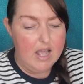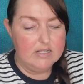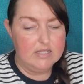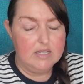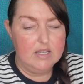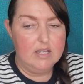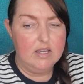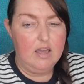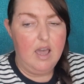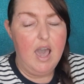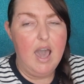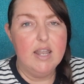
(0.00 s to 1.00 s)
is that
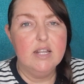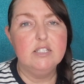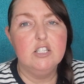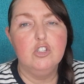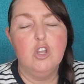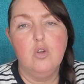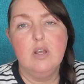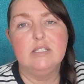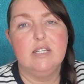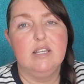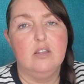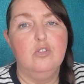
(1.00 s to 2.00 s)
Harrison now
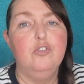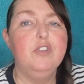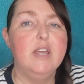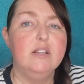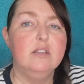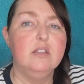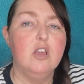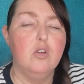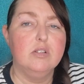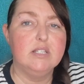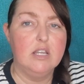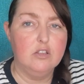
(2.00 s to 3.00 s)
has a girlfriend
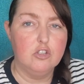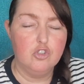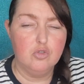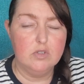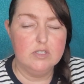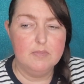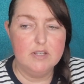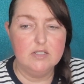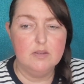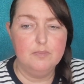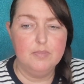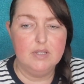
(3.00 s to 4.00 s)
outside the show. He's
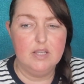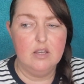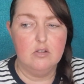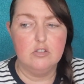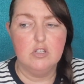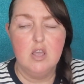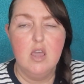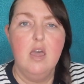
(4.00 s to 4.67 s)
met somebody else,